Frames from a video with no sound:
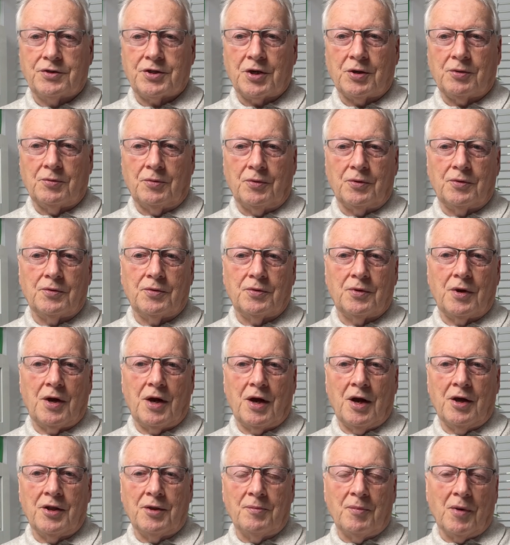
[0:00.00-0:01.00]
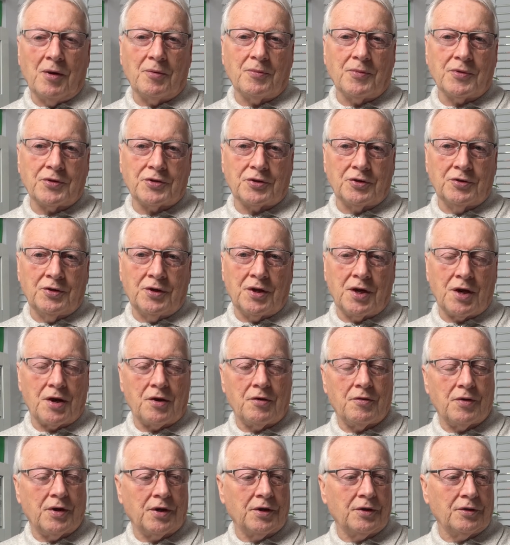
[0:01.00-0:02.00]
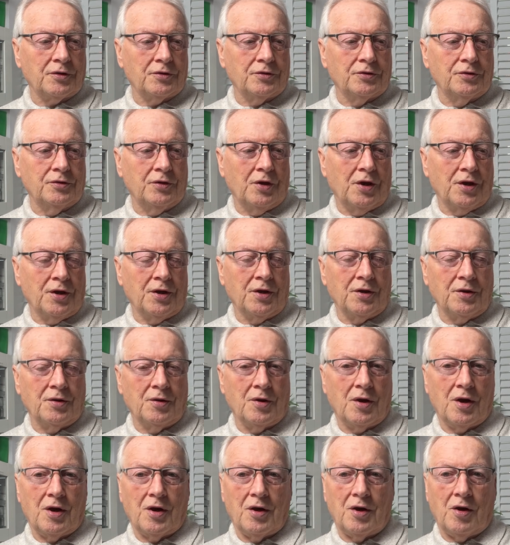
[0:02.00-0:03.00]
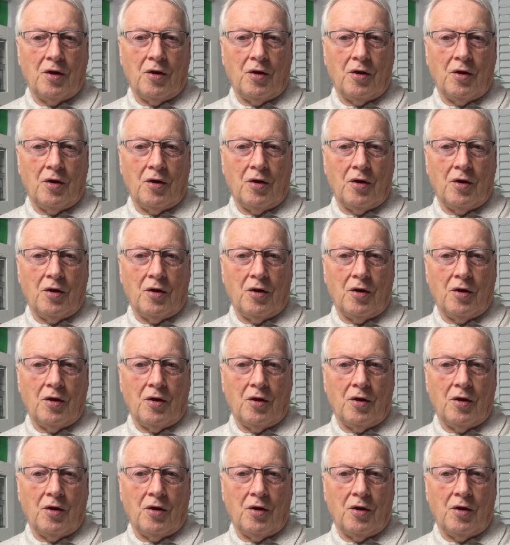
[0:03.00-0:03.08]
So at the moment you're hearing the